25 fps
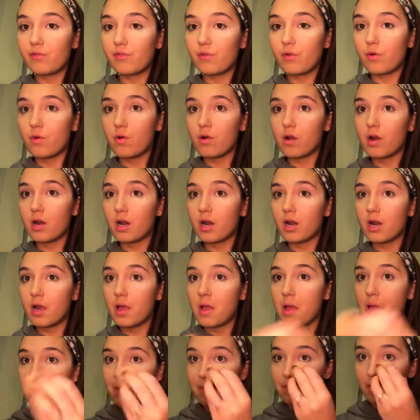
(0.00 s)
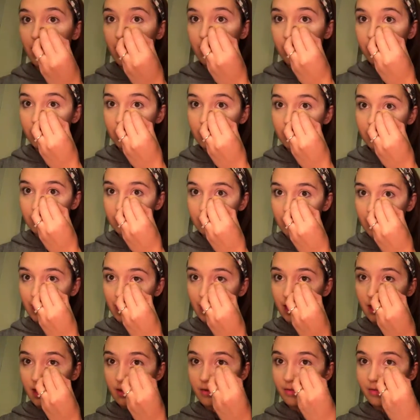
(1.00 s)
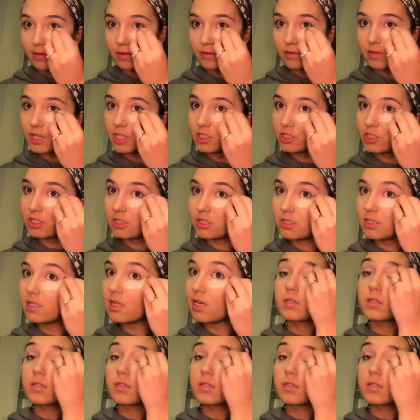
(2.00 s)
for powders and foundations.